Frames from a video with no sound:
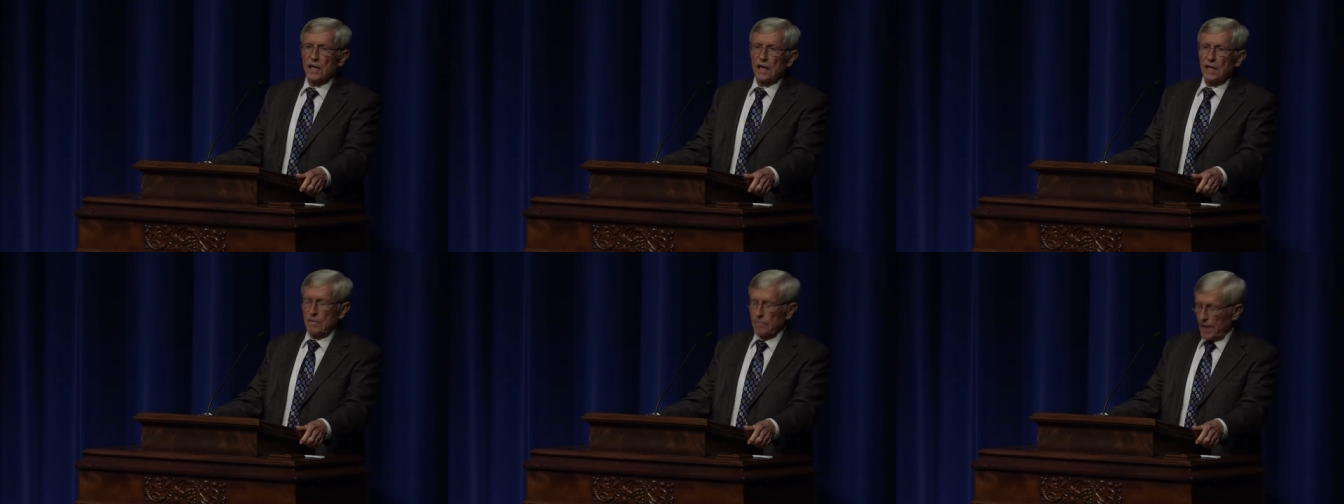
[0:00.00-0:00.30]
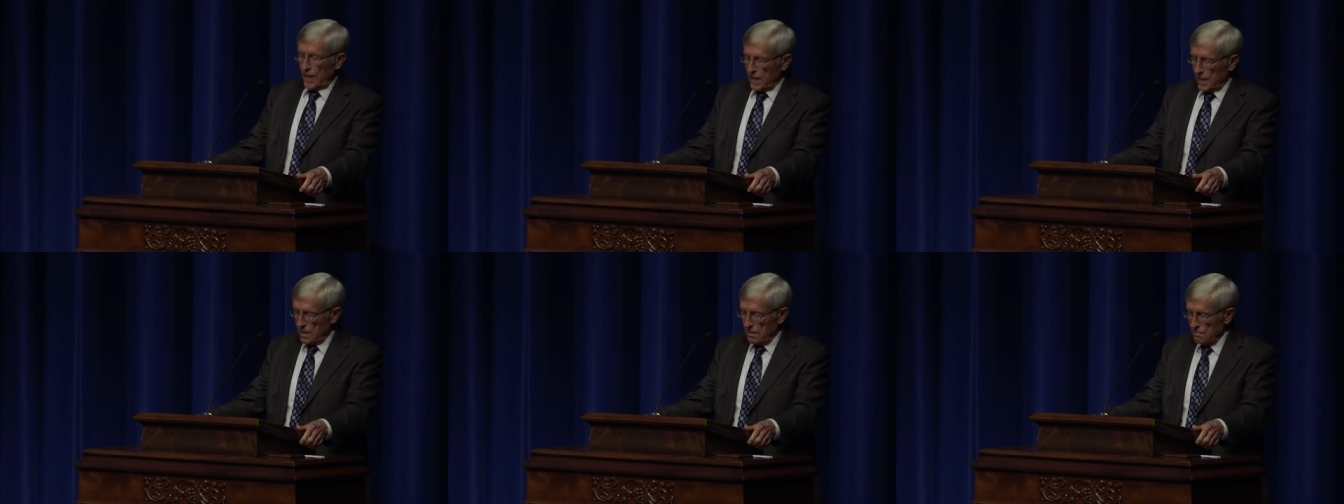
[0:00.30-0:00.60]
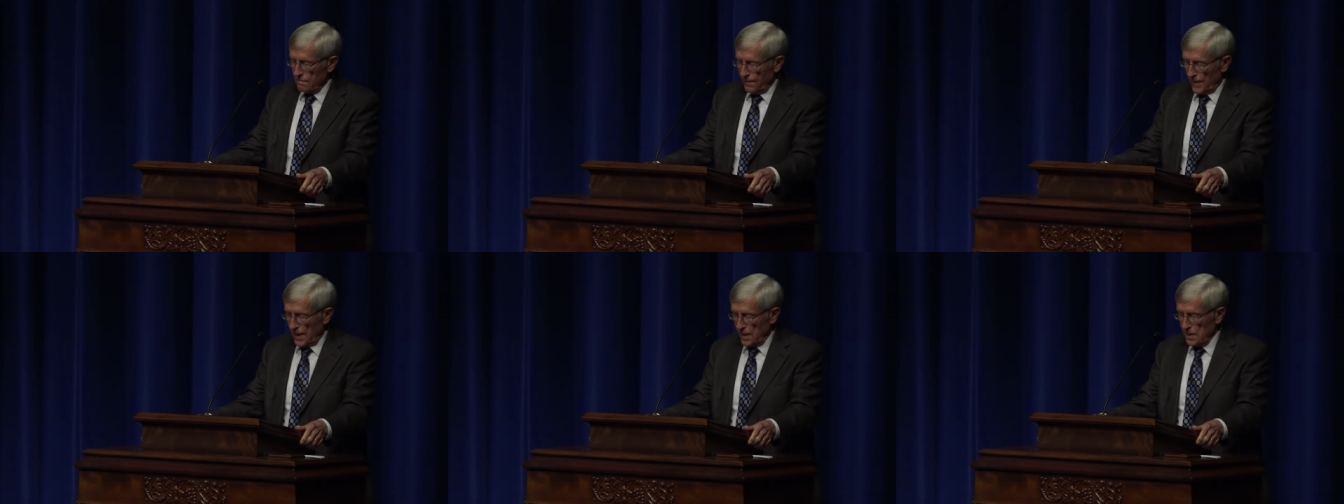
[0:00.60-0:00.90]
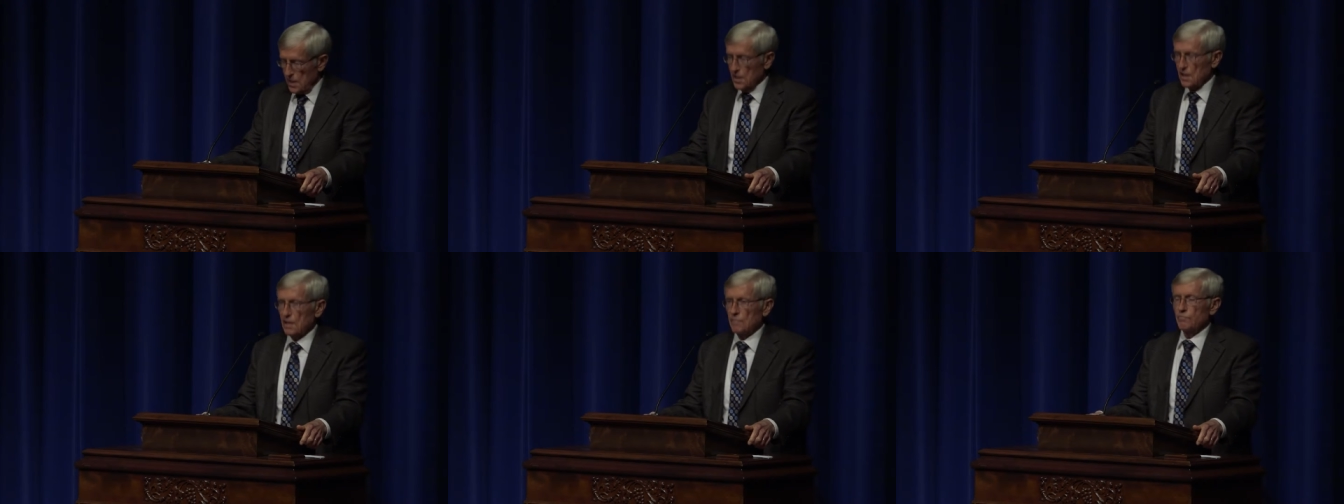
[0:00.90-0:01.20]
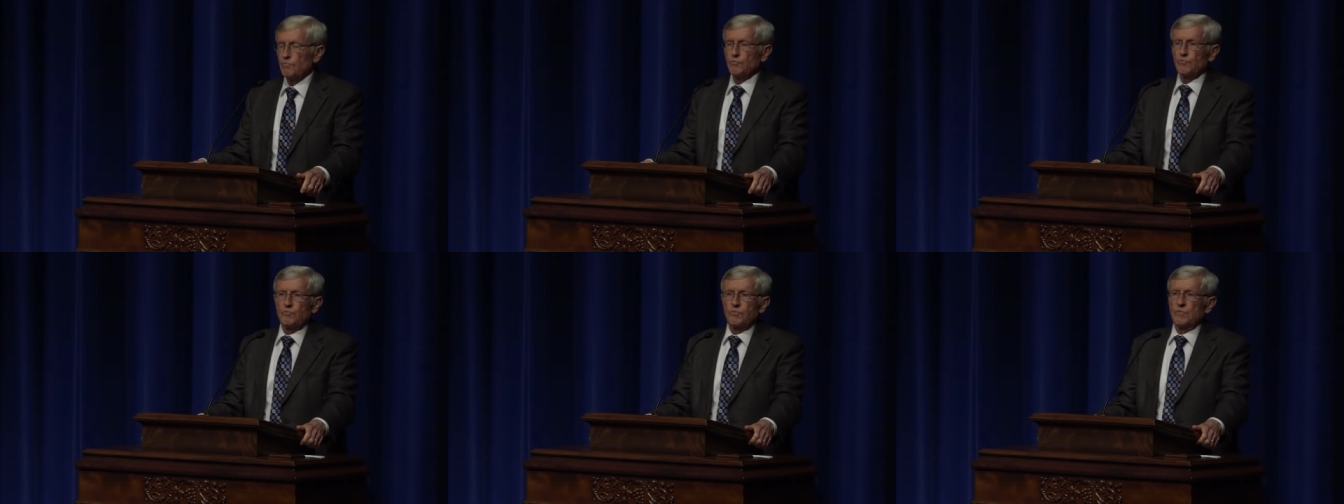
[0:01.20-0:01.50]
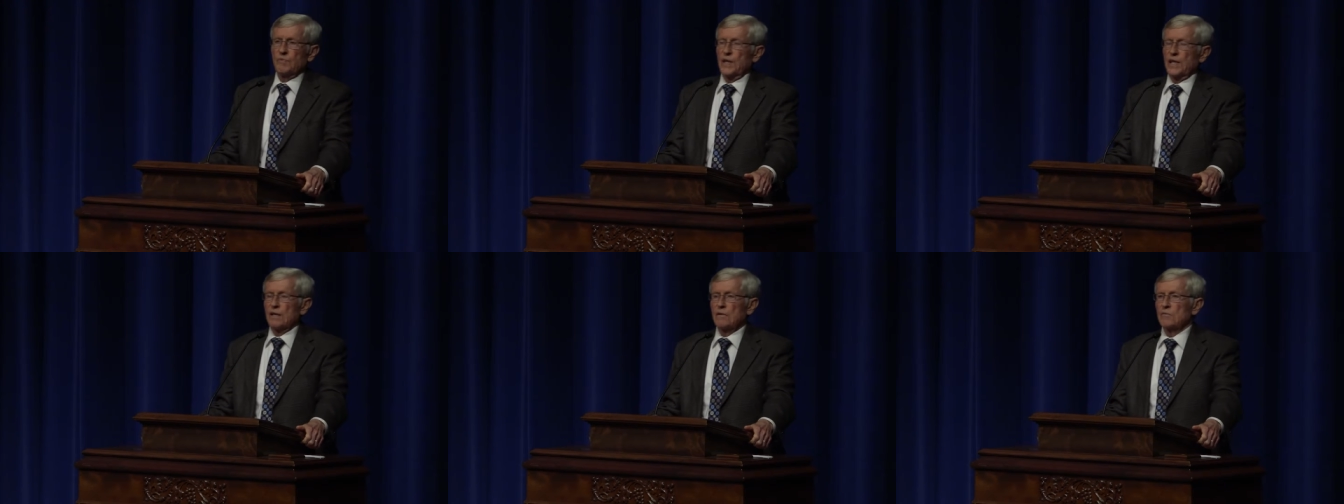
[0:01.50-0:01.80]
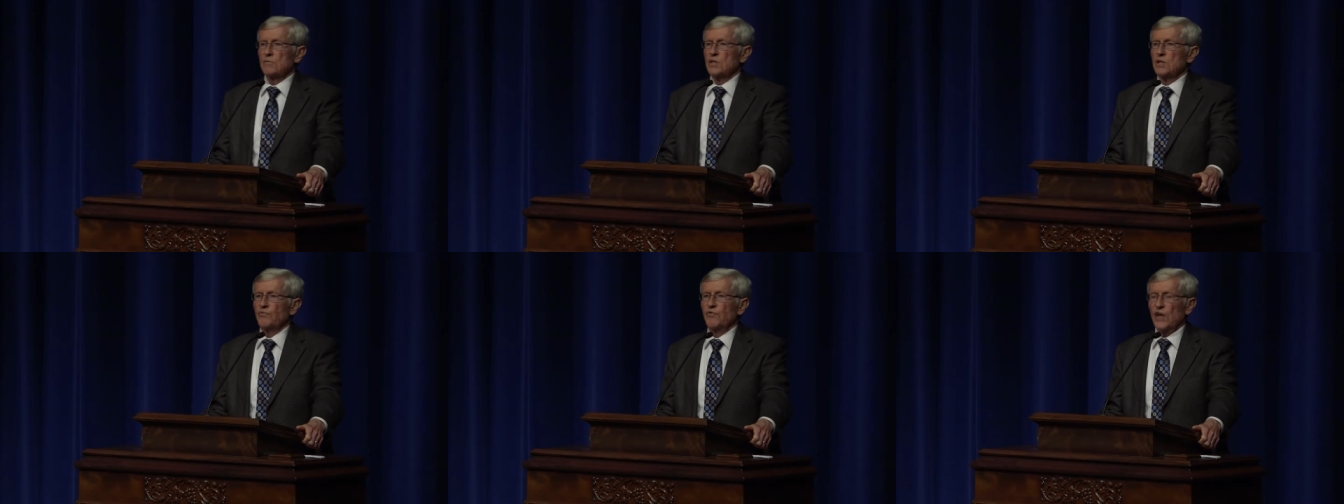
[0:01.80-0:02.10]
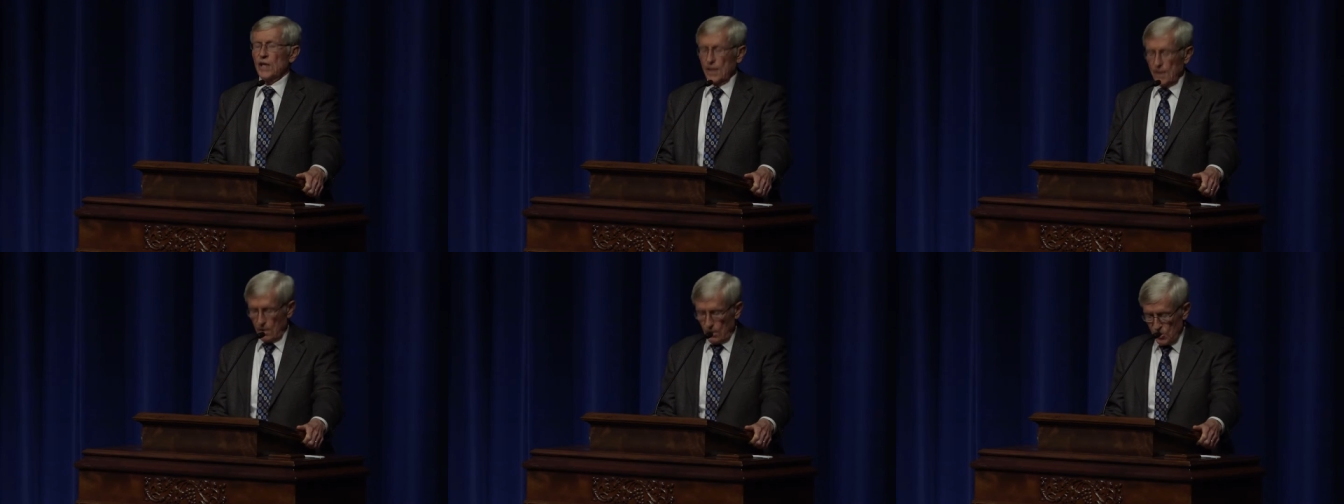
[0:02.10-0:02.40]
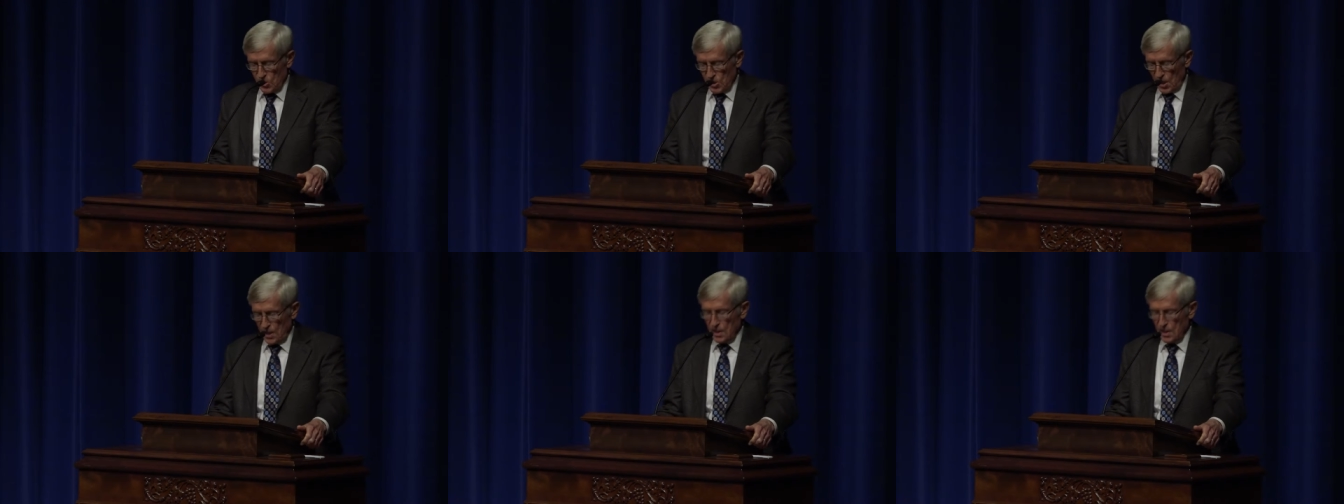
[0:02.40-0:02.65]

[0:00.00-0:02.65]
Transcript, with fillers: Anybody can find it in, in videos.